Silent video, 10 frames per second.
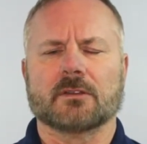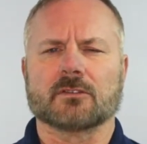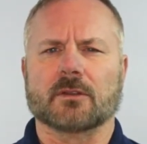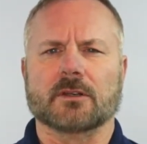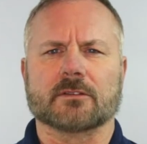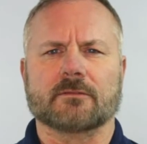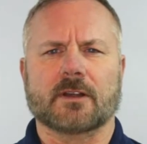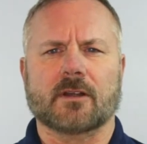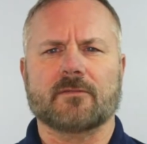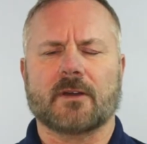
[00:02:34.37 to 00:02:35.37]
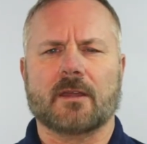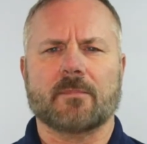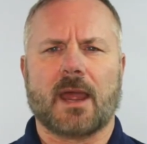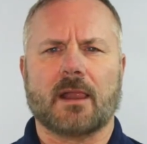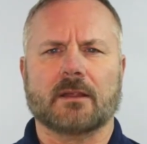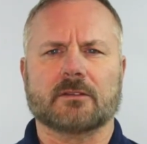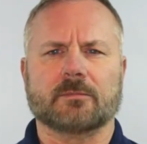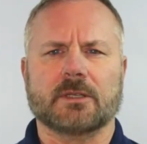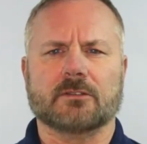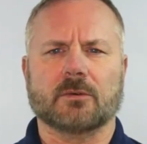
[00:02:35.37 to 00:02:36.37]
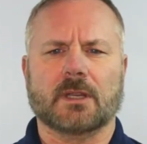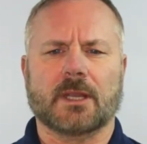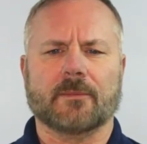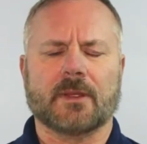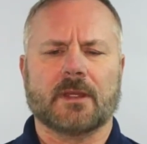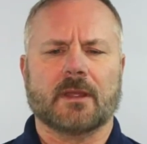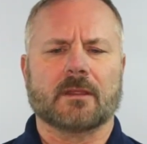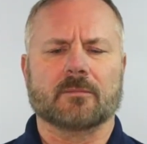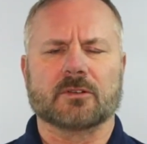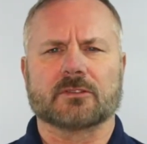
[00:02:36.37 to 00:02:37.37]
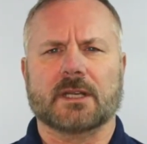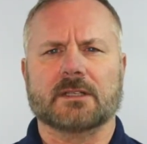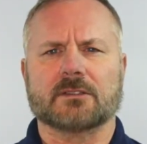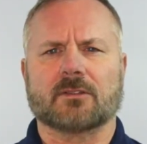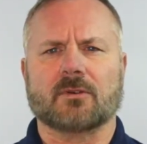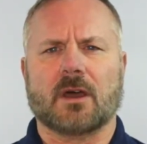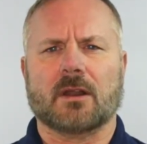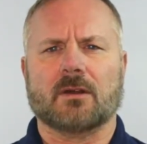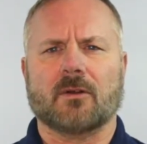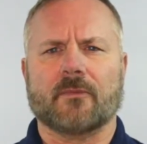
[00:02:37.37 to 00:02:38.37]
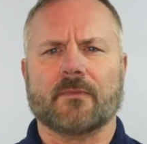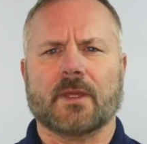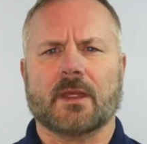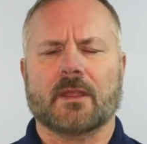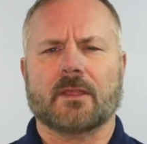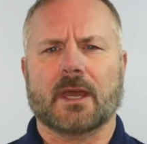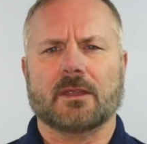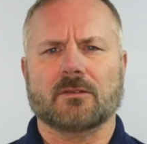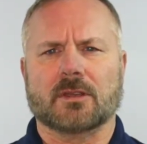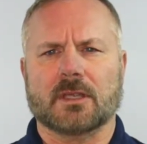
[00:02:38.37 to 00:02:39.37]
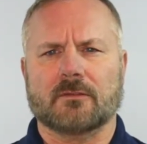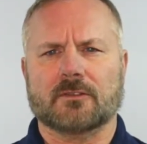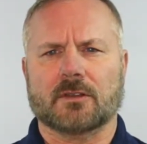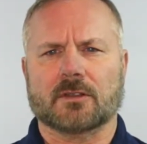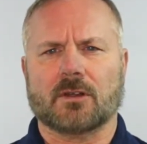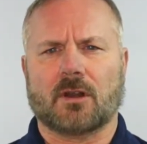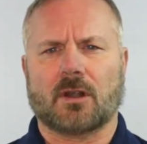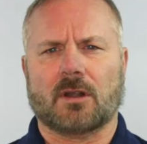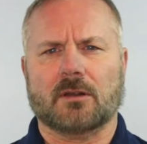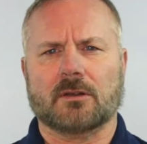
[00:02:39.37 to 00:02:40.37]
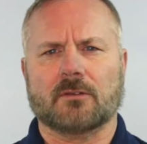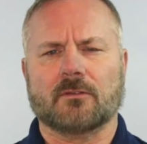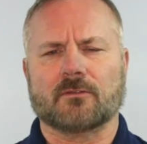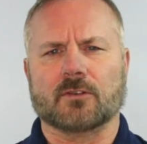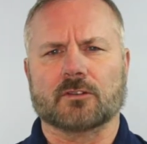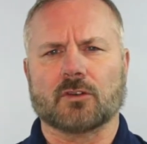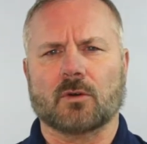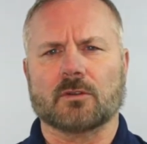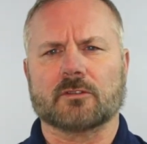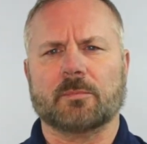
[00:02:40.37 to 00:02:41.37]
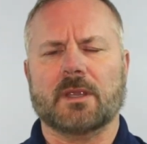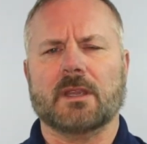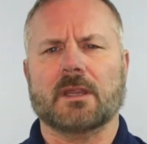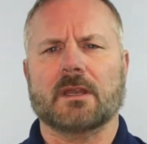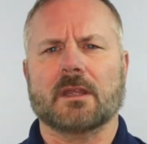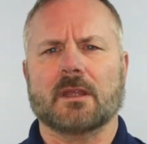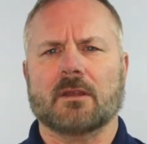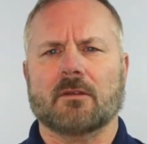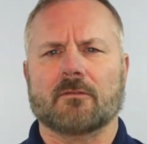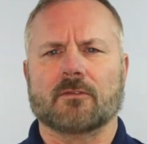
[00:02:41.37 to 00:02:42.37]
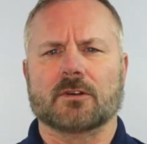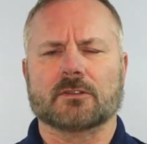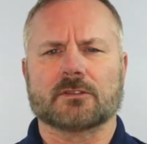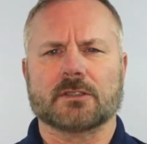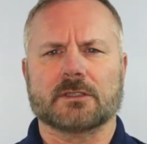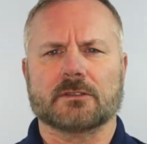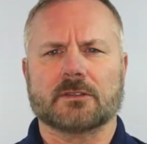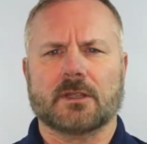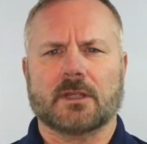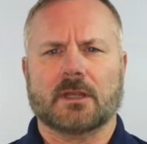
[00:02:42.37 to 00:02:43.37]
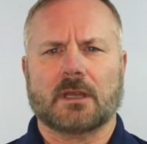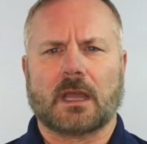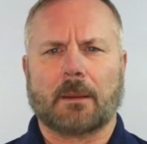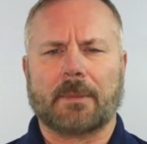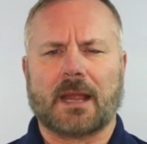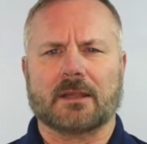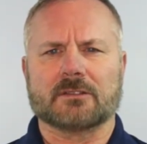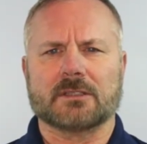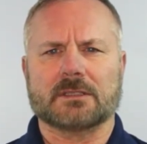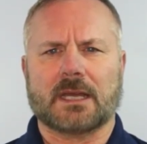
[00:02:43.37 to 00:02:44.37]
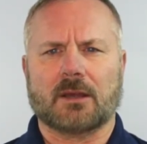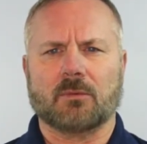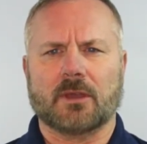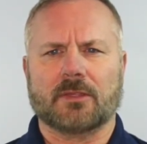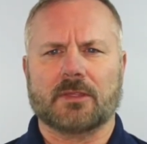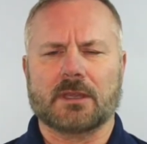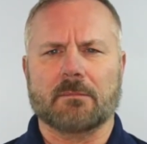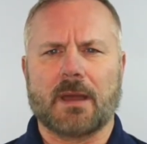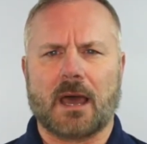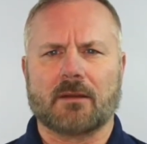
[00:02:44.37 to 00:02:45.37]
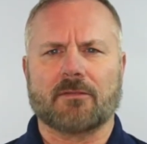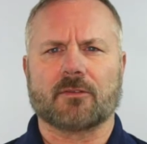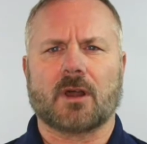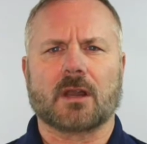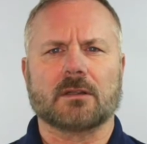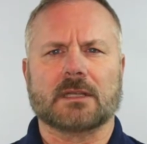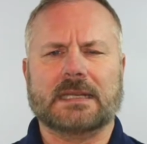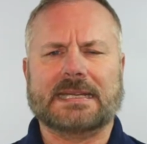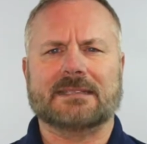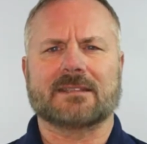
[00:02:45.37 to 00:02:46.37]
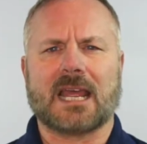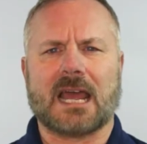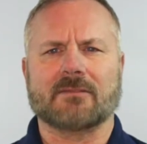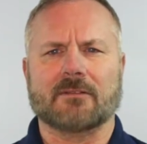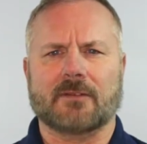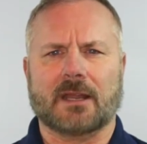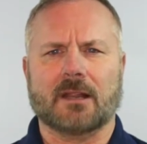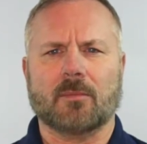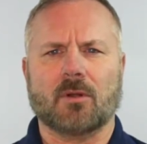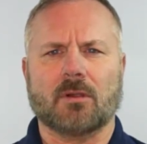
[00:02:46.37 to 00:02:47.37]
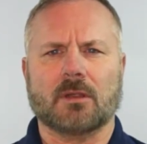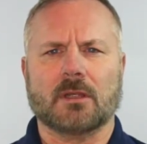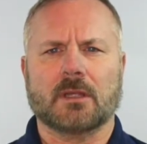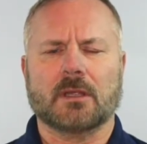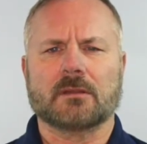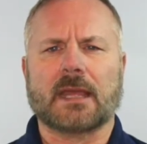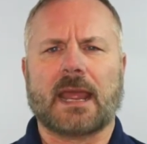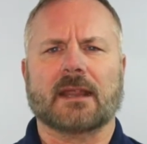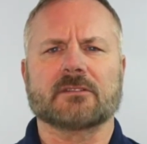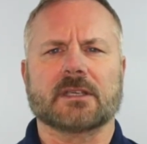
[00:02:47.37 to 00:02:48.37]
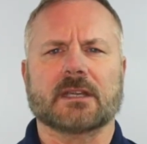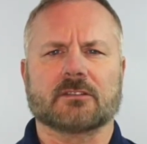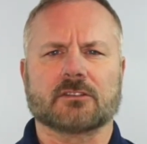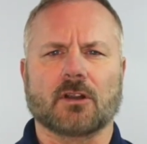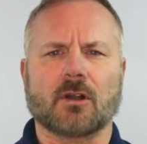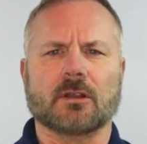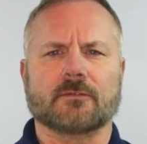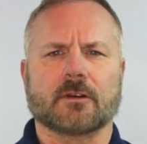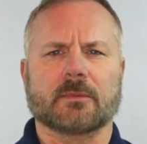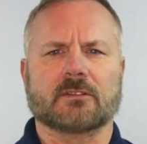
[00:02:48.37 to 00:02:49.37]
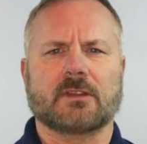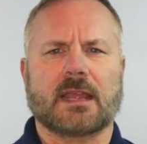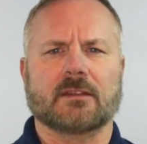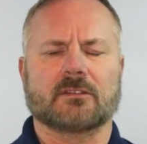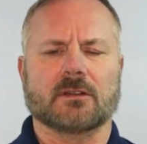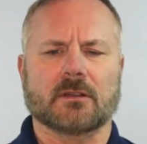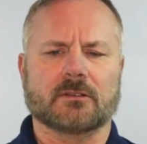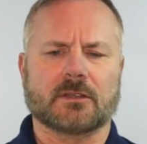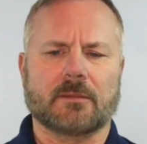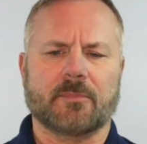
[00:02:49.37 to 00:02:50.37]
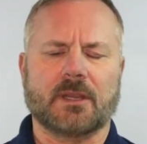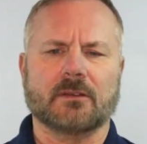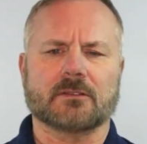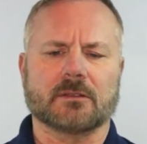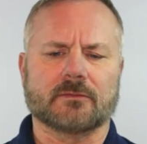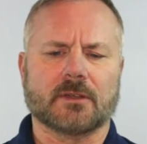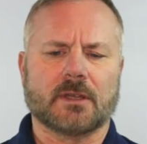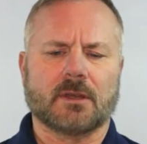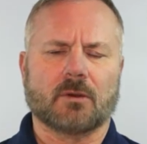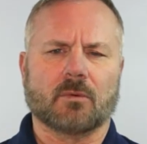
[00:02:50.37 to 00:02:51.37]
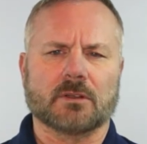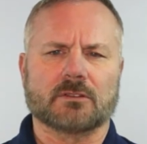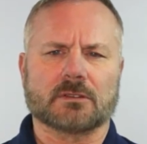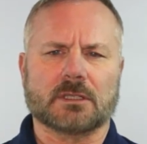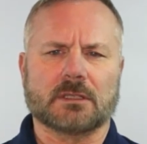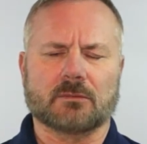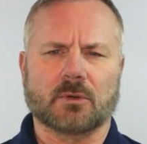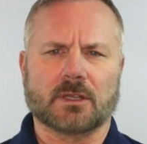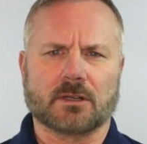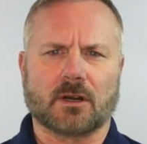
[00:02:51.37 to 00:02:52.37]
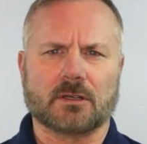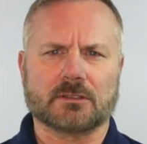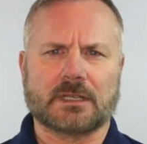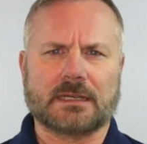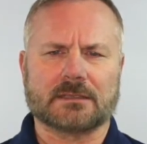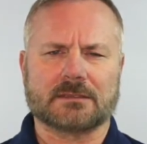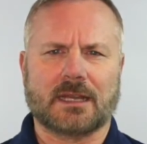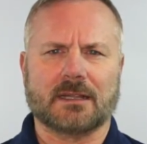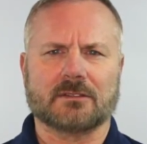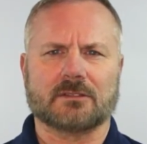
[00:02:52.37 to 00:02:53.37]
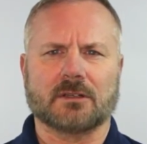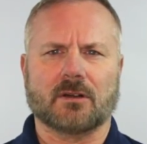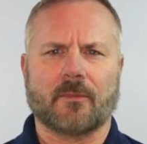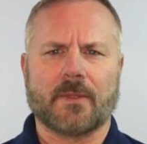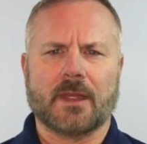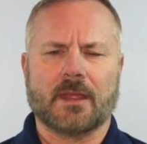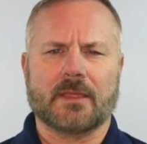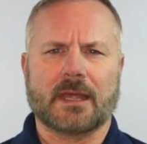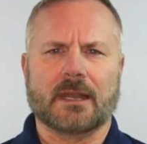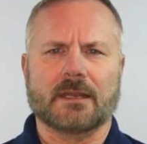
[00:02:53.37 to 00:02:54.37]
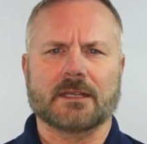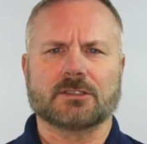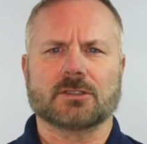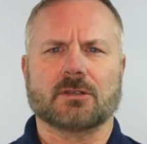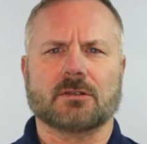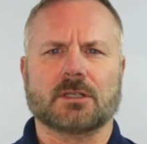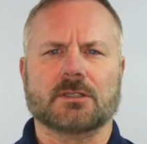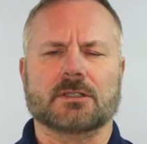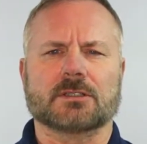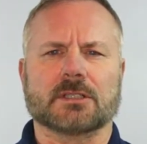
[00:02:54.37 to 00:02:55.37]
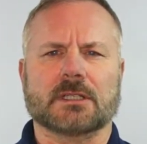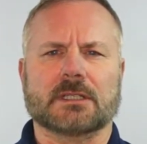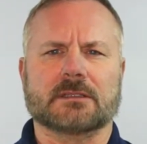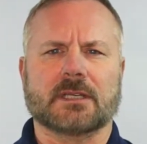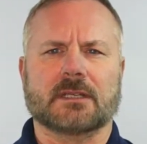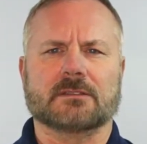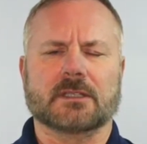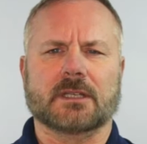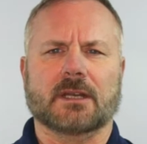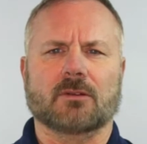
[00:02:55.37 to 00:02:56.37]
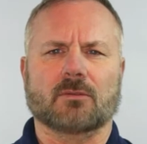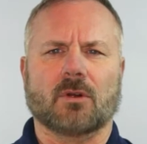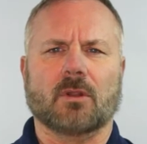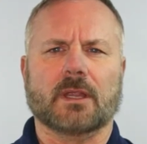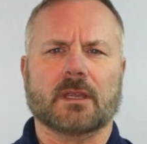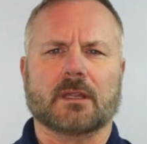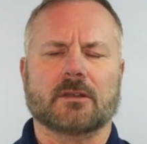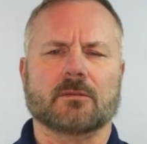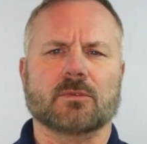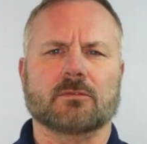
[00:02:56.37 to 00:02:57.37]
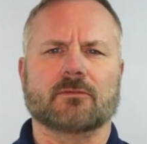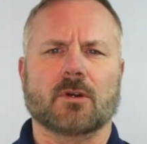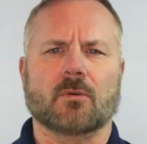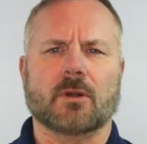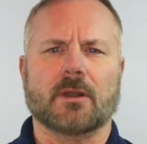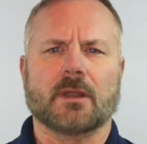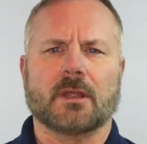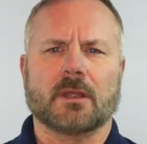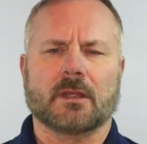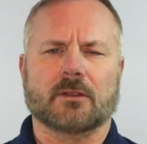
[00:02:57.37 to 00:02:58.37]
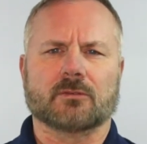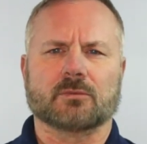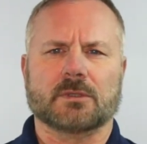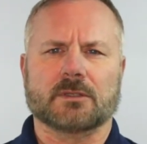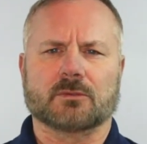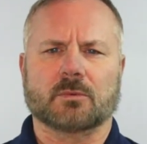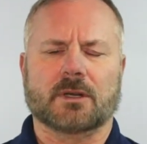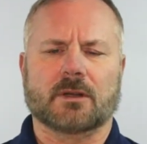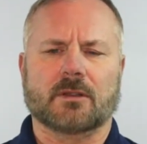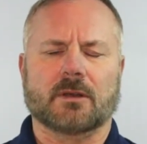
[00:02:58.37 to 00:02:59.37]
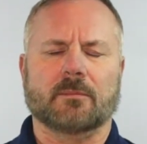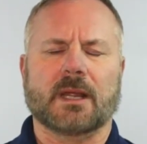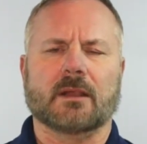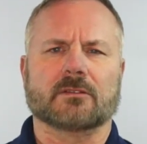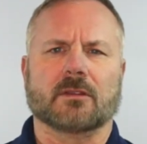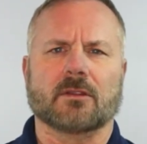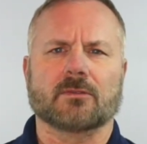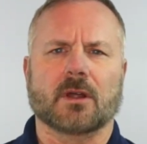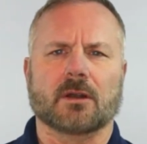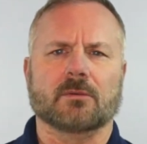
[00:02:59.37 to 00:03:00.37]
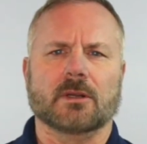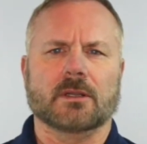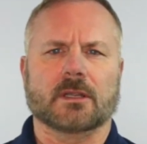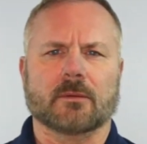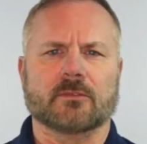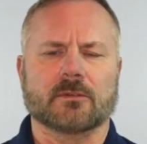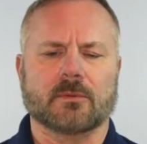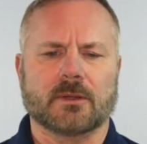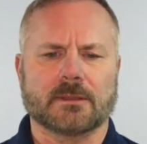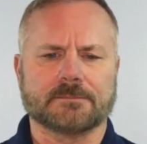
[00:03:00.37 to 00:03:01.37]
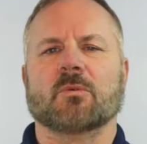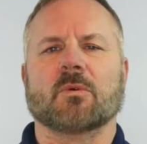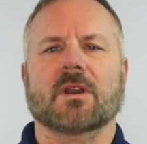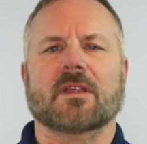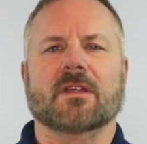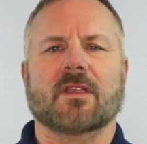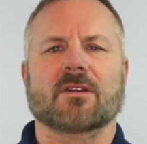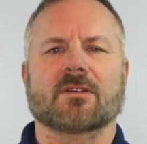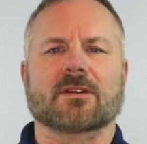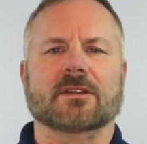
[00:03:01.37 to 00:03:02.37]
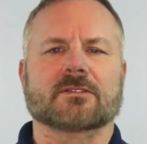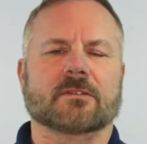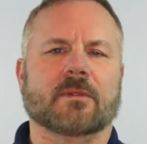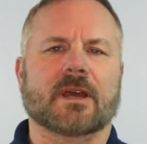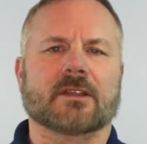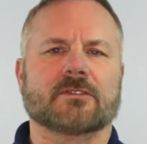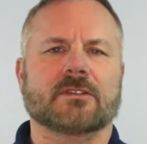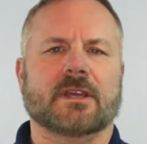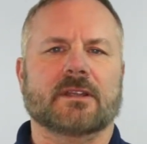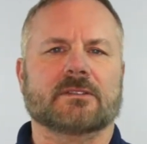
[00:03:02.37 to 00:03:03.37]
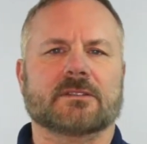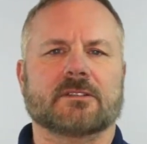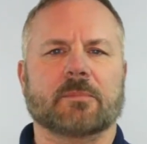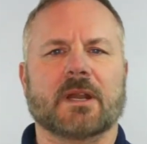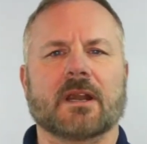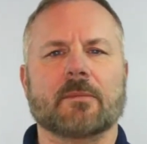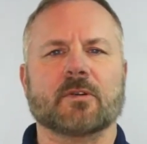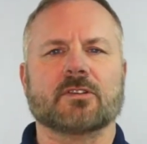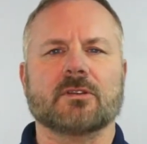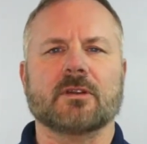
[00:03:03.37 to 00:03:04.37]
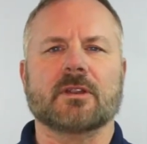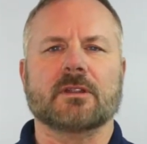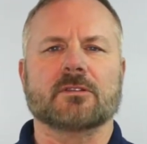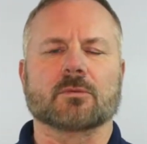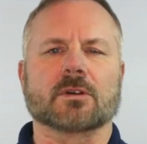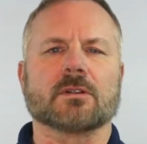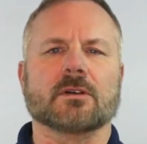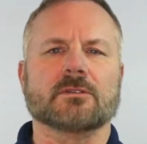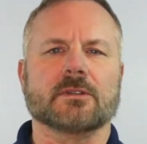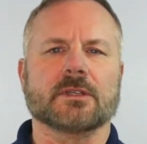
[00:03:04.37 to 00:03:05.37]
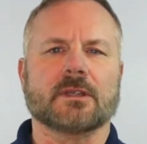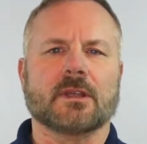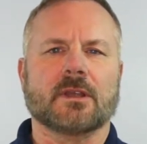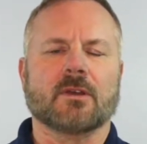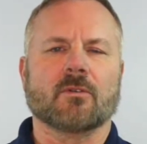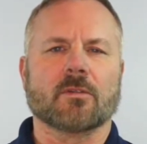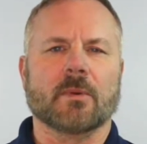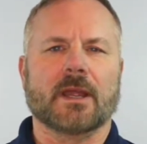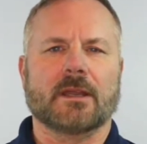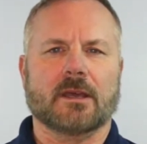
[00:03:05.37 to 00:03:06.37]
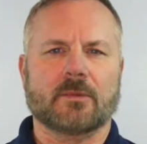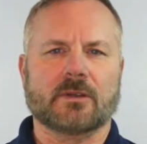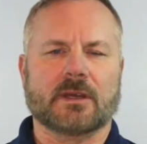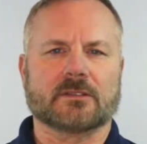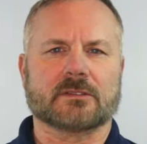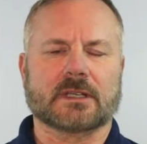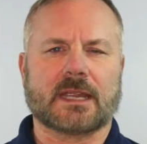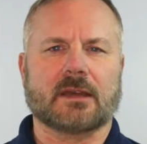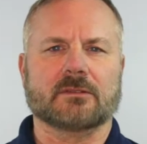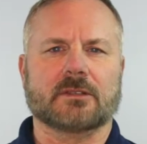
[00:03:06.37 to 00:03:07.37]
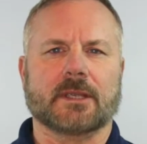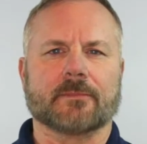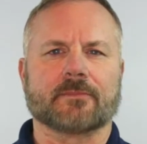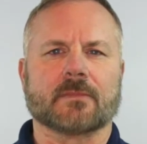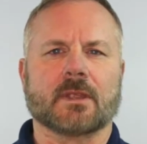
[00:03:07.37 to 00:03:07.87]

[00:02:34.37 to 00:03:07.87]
So there's a very fine balance between the percentage of throttle that you give to the car for total speed versus balancing that with the amount of throttle it needs to have available to actually get started from a standstill. It's that piece of when the car's at a standstill, that initial inertia it takes to get it rolling and to move forward is where the balance of the throttle really comes to play. One of the other learnings from the last few days has been an opportunity to work closely with my AWS account team.